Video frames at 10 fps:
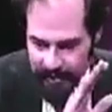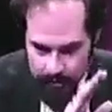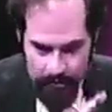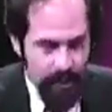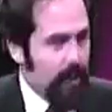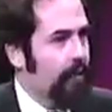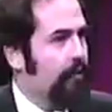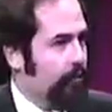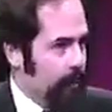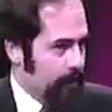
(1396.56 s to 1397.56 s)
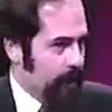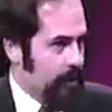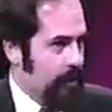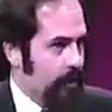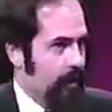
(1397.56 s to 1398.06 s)
to me from
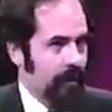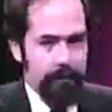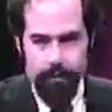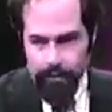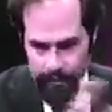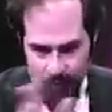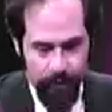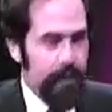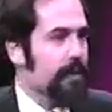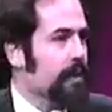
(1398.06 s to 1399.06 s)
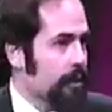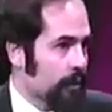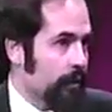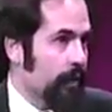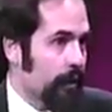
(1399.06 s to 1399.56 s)
MIT after helping to
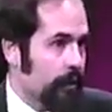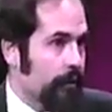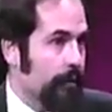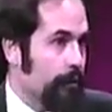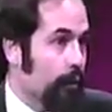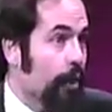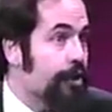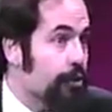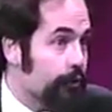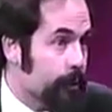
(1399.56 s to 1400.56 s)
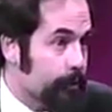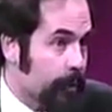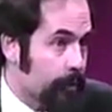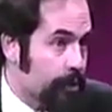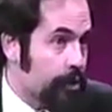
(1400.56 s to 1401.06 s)
kill an article that was to have been
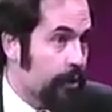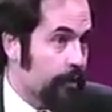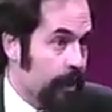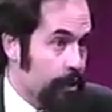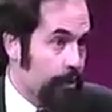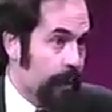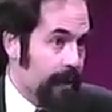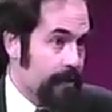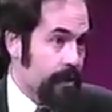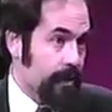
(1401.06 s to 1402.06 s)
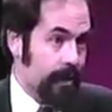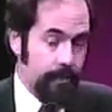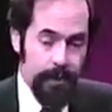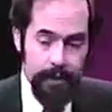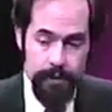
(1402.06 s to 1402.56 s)
published in the major magazine at
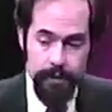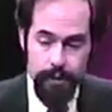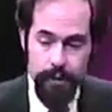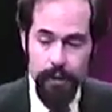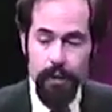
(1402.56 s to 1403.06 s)
MIT.